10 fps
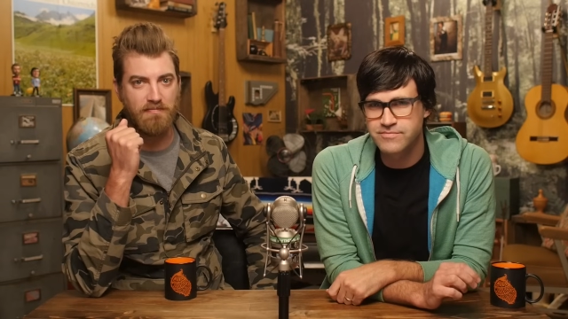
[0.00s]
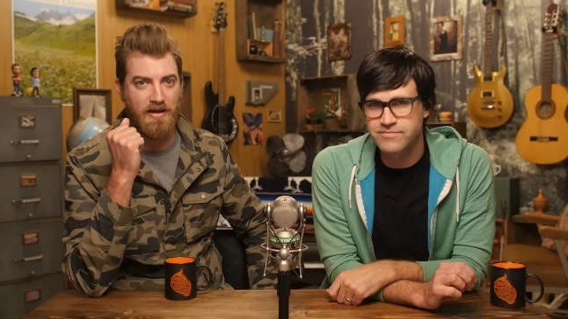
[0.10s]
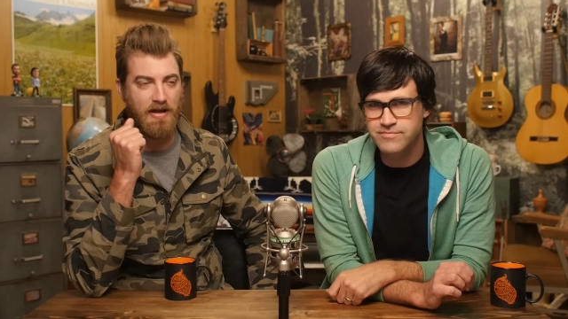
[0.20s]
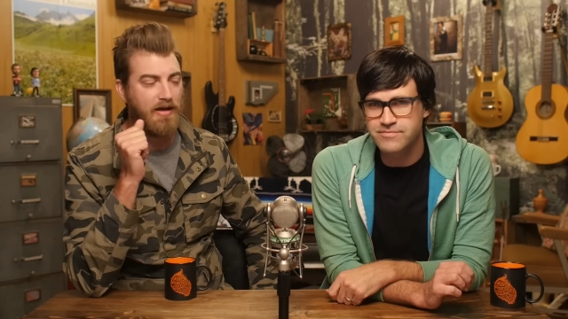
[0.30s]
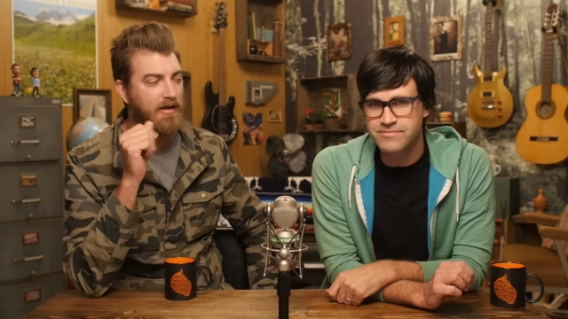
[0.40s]
Speaker 1: to
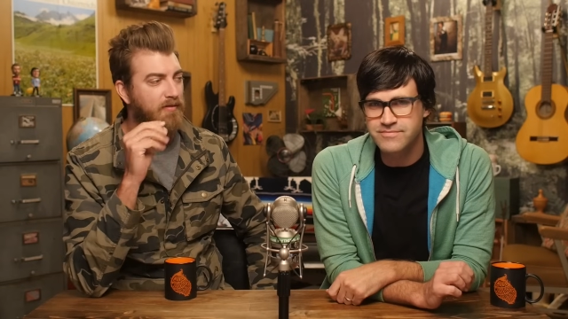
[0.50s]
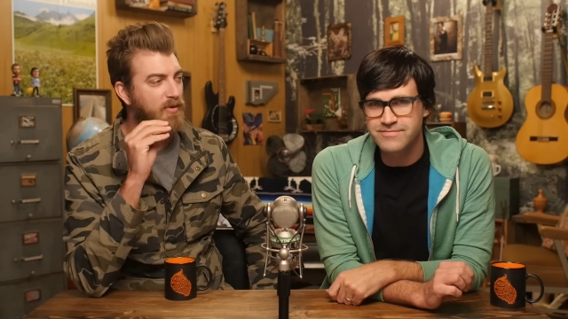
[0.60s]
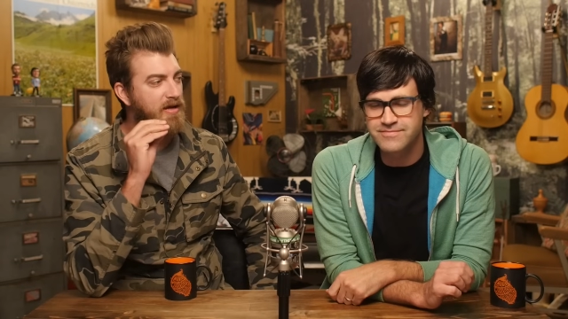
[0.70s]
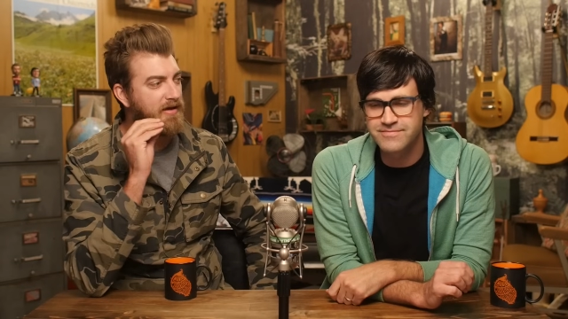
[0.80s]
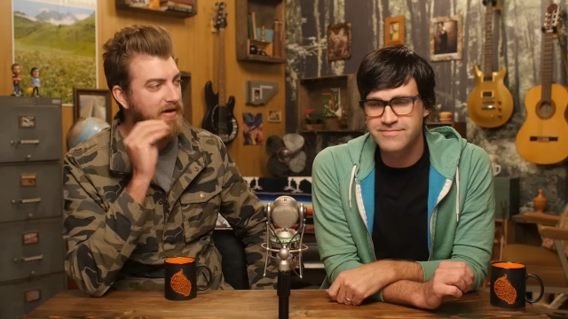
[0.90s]
me.
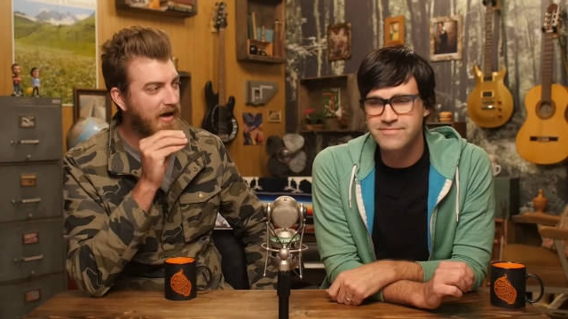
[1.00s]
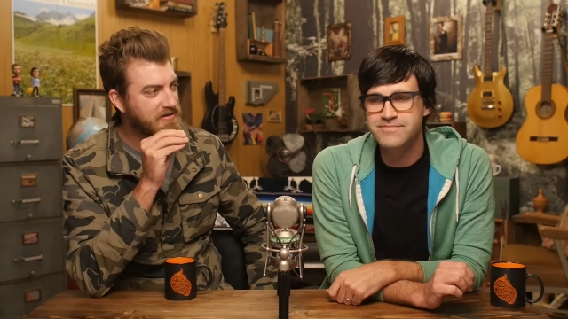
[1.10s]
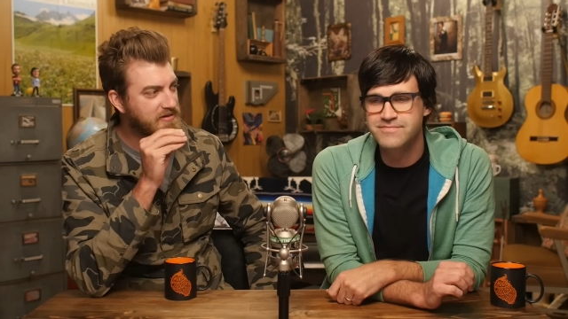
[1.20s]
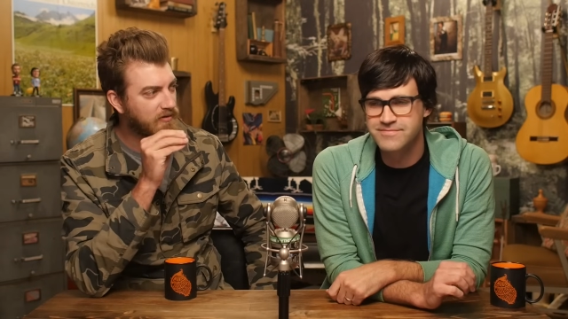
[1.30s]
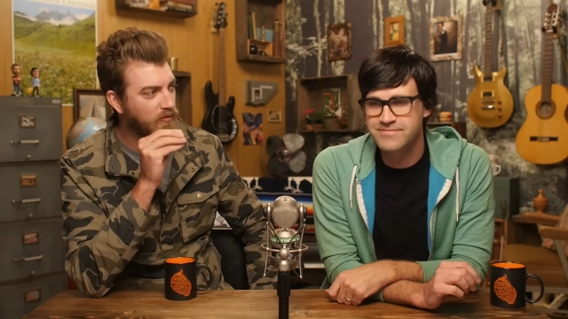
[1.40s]
We
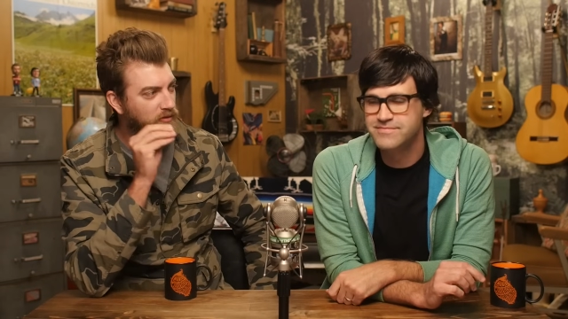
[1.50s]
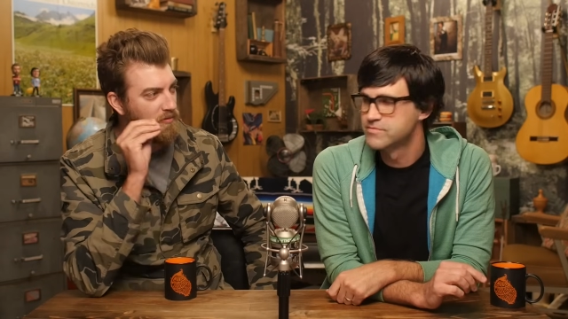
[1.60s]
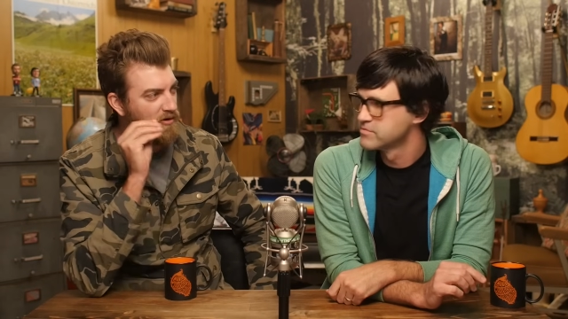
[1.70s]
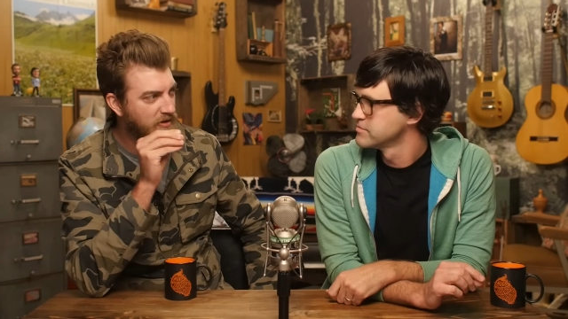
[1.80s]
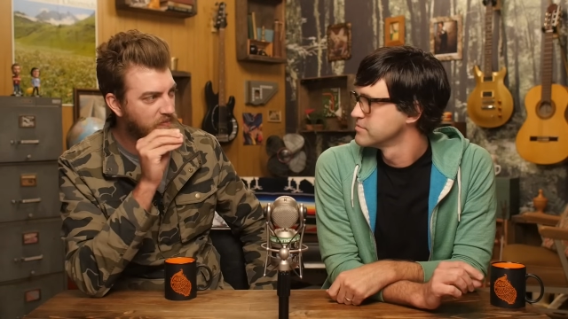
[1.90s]
guess
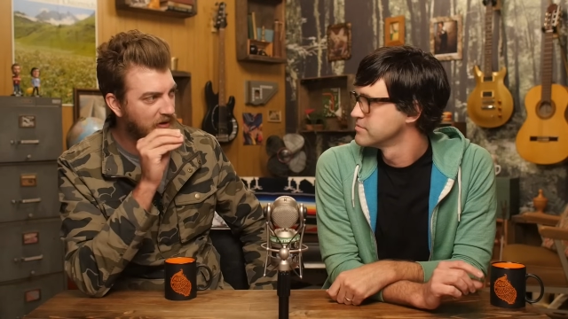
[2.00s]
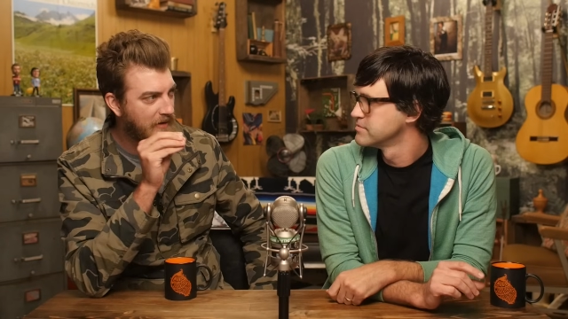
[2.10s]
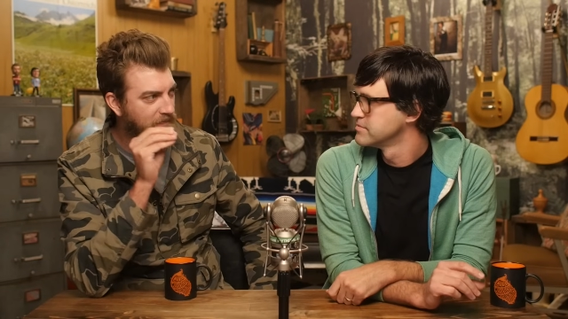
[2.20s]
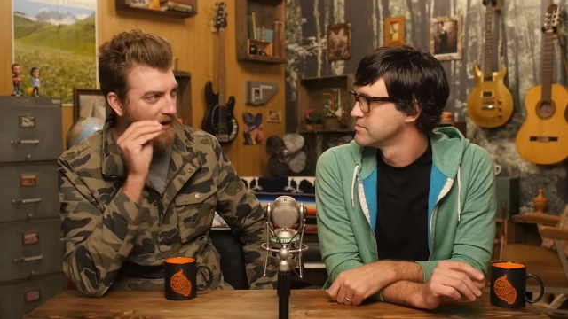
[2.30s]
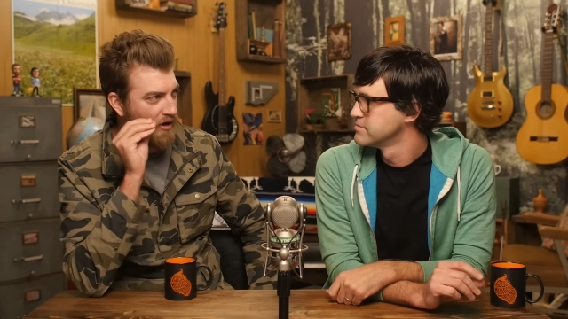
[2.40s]
the movie
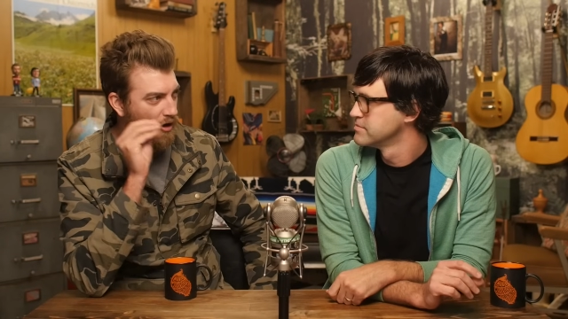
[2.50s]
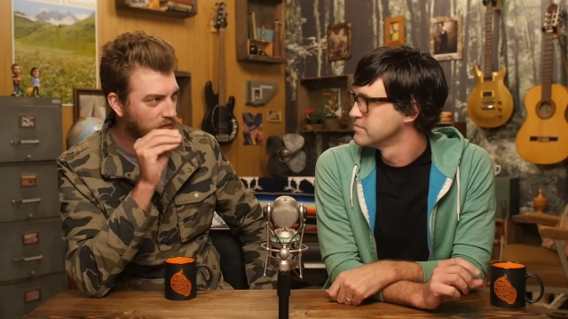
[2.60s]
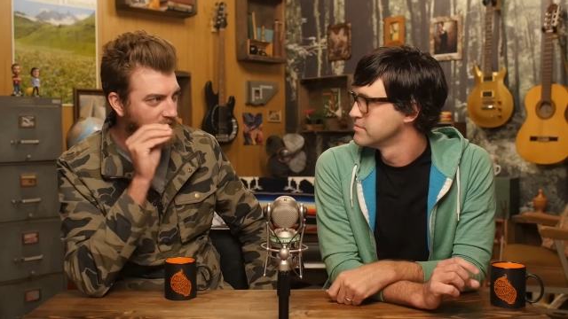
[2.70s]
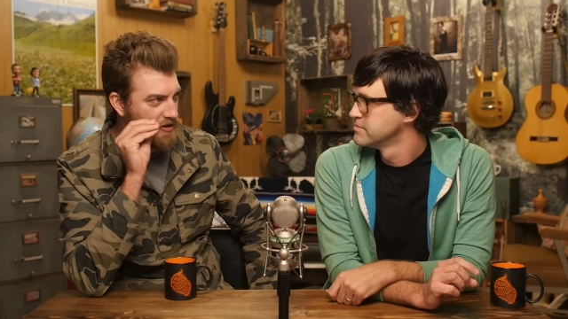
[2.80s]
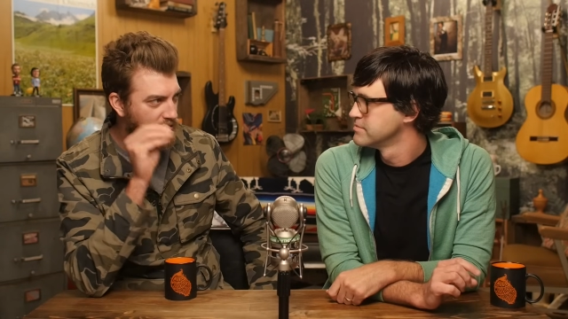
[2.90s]
plot by
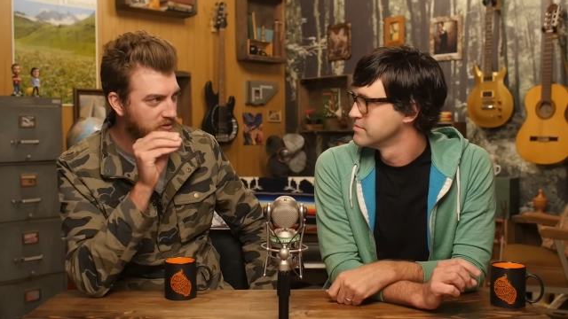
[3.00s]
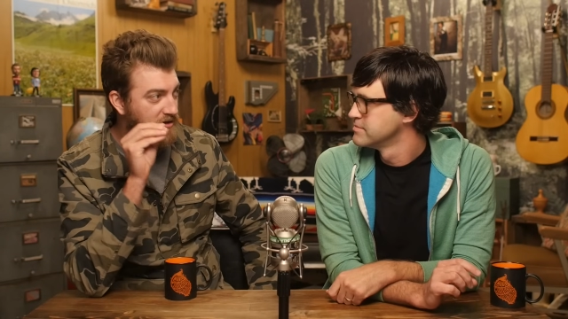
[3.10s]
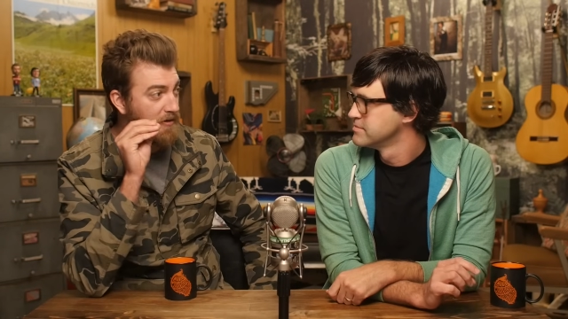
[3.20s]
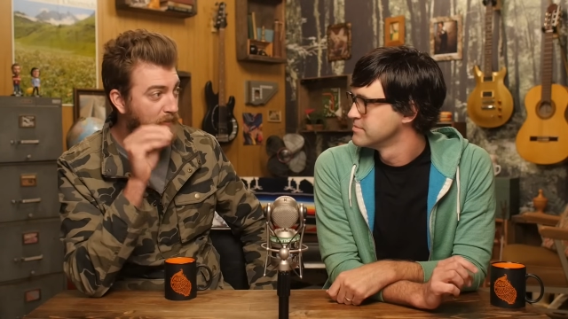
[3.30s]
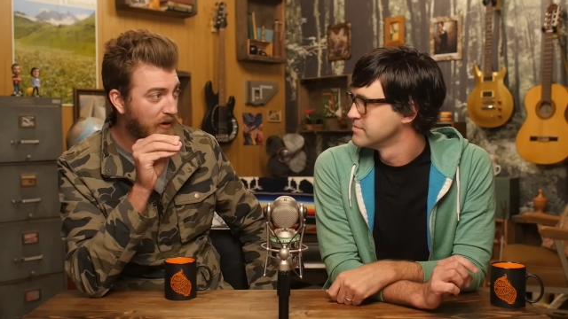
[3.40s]
only
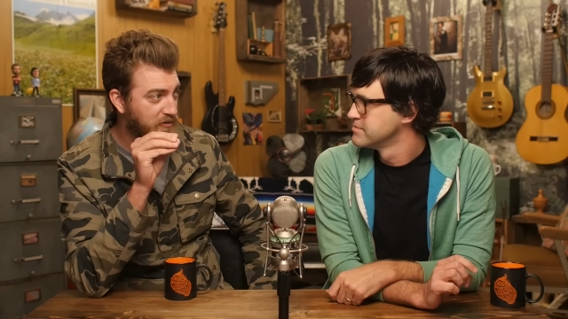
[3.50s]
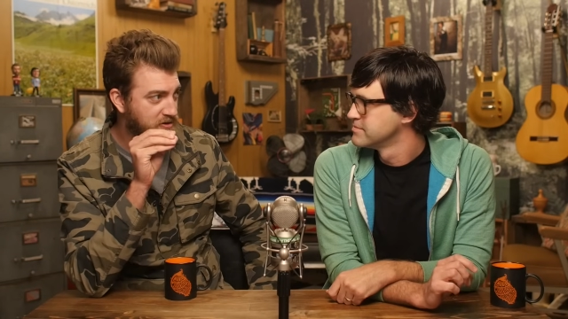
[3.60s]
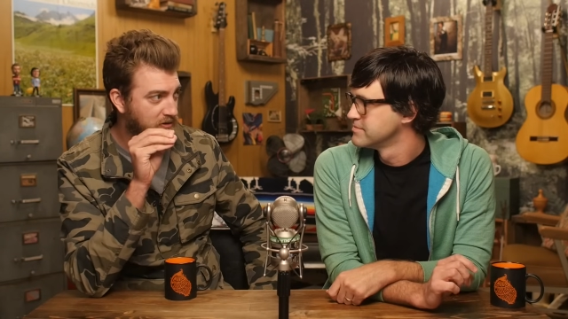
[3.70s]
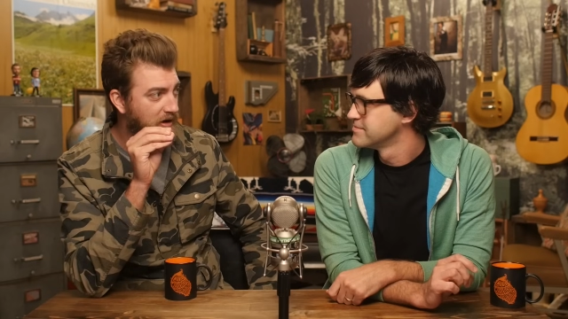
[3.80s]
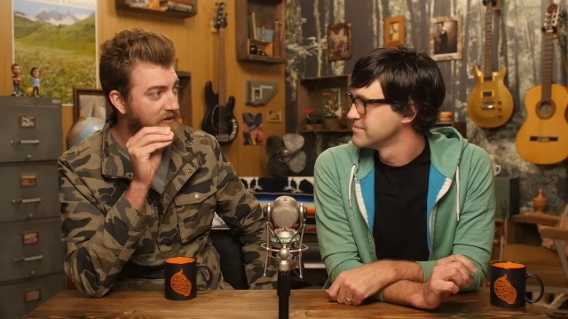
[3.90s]
using the
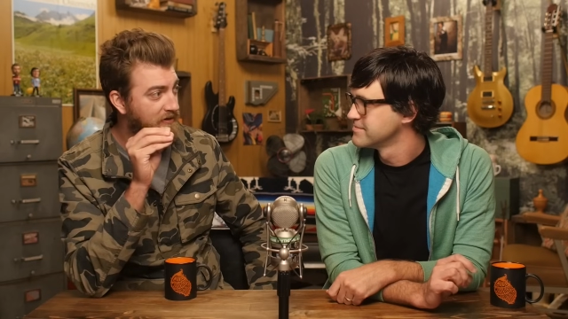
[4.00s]
poster,